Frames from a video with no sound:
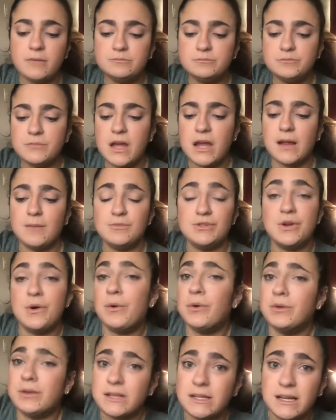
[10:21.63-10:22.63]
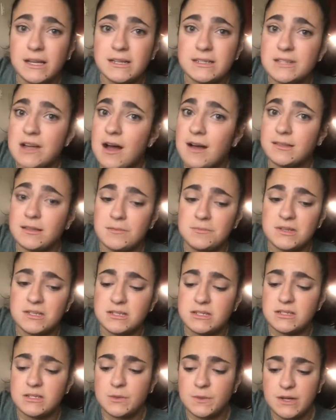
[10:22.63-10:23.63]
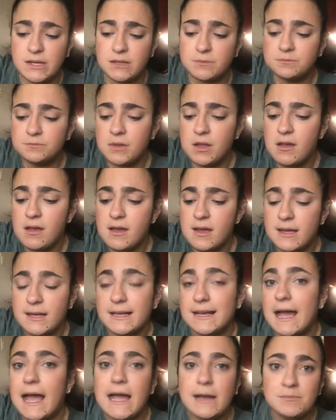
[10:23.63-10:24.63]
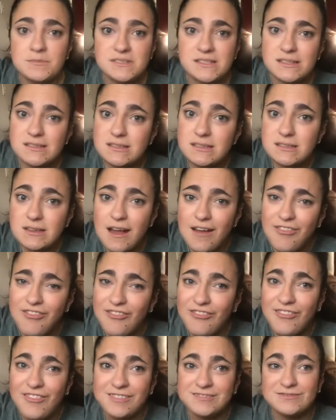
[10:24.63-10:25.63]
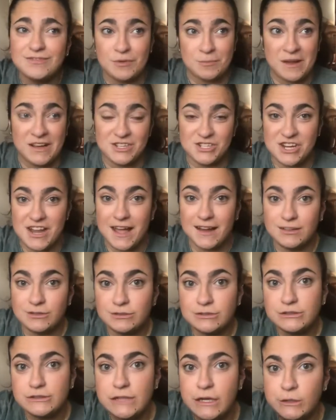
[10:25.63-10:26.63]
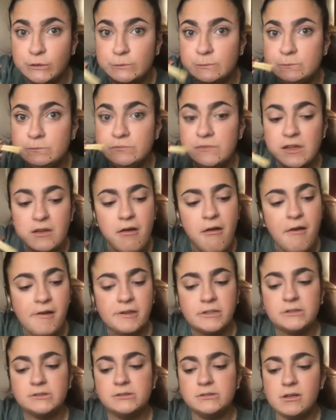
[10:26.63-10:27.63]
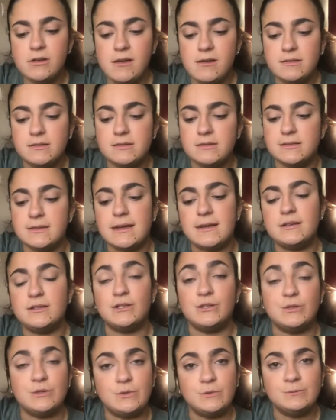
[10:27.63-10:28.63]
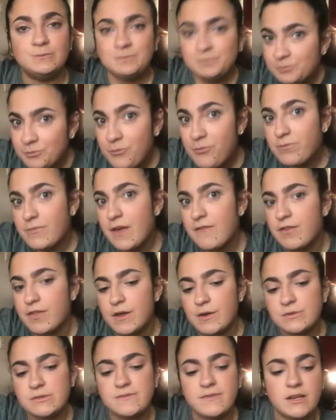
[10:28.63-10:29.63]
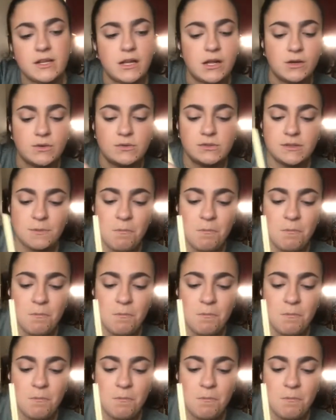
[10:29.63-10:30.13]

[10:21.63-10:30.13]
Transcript: And I'm totally going to talk them into doing games and stuff for my channel. So stay tuned for those videos.